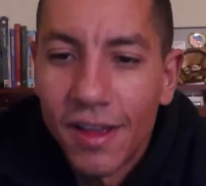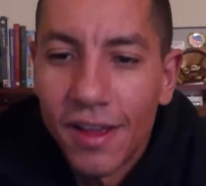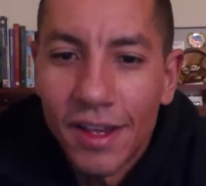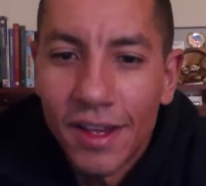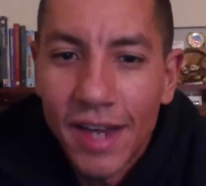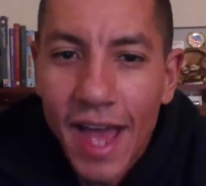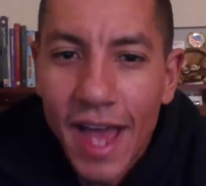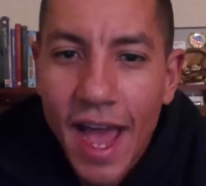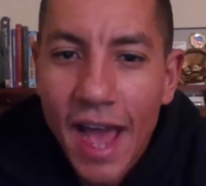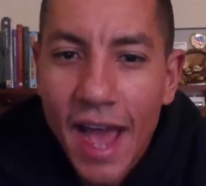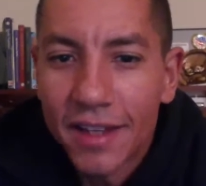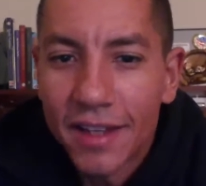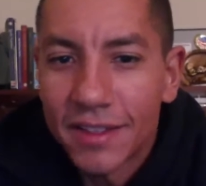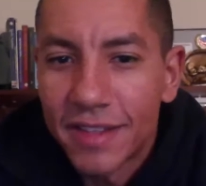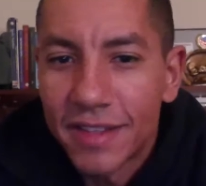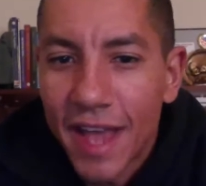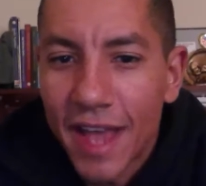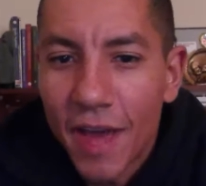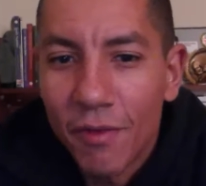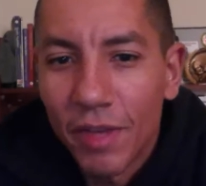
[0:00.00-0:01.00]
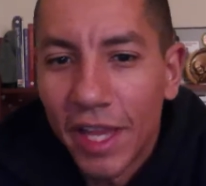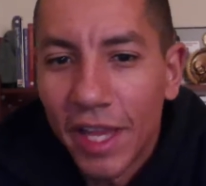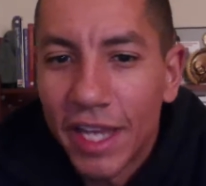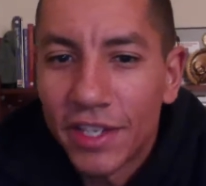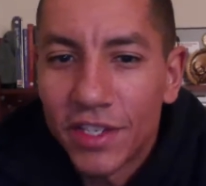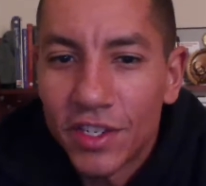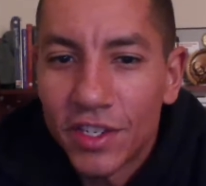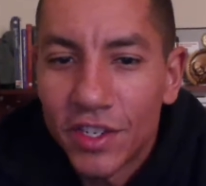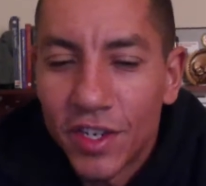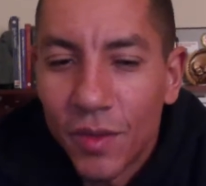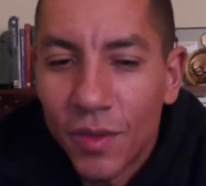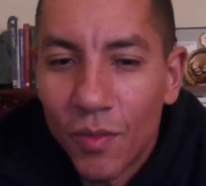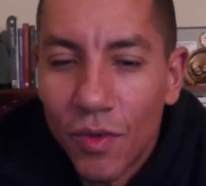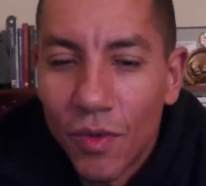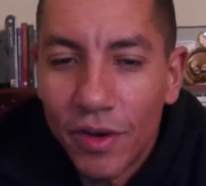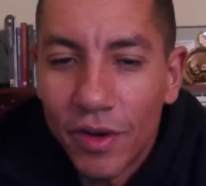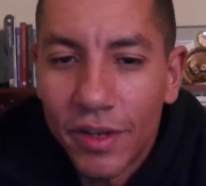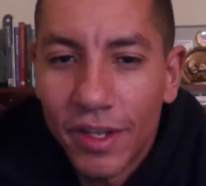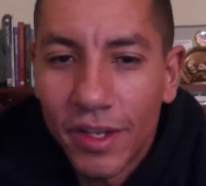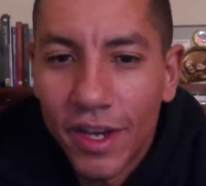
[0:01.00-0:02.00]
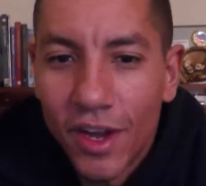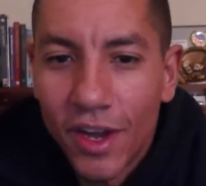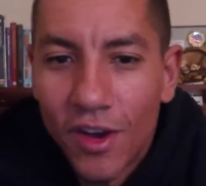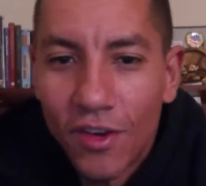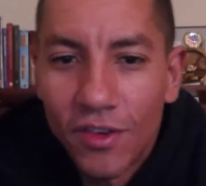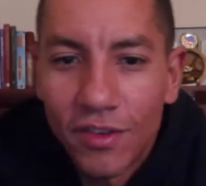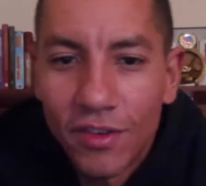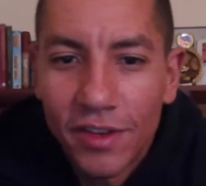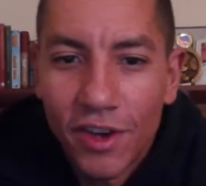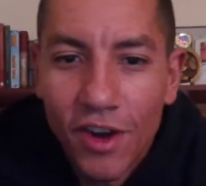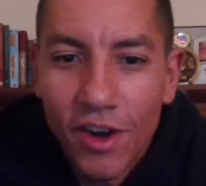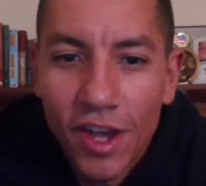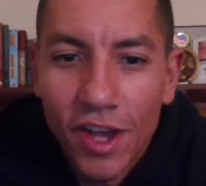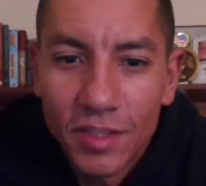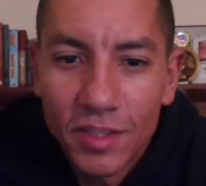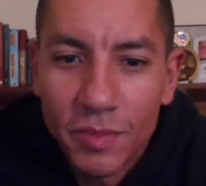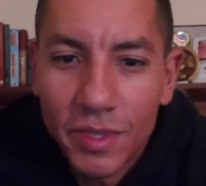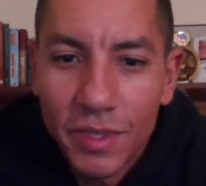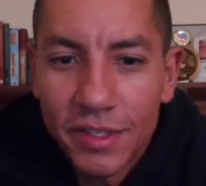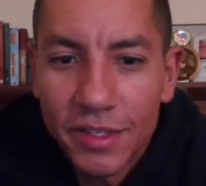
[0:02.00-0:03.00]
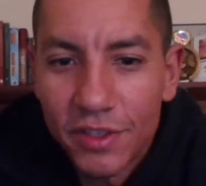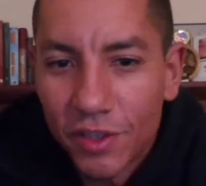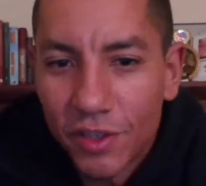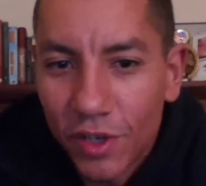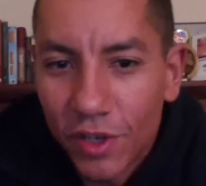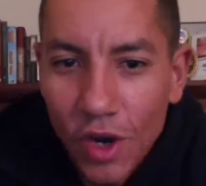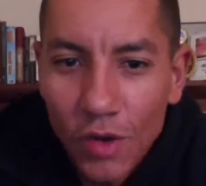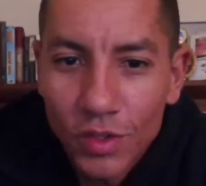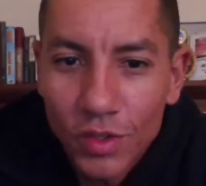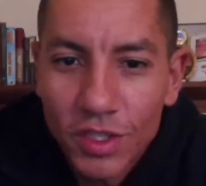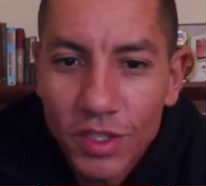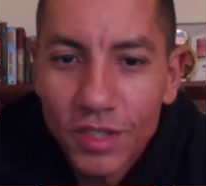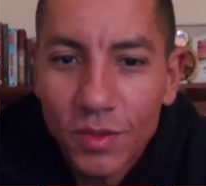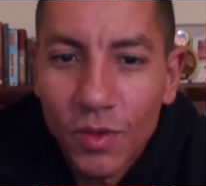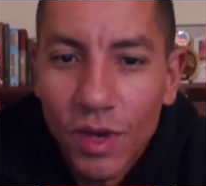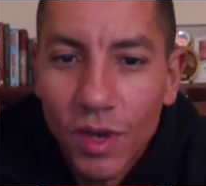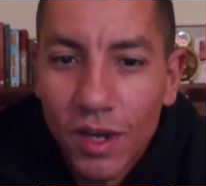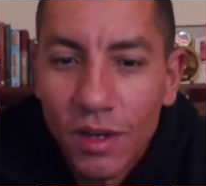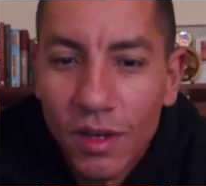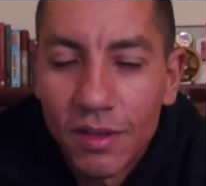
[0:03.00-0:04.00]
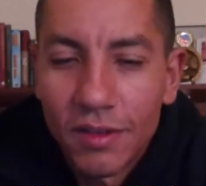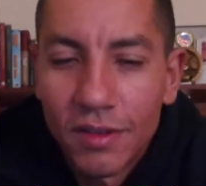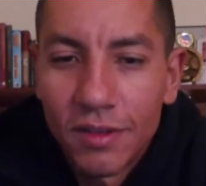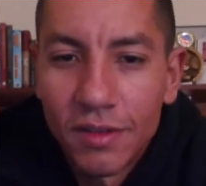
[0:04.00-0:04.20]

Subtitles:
Now, how does that relationship work? Your husband's your coach as well.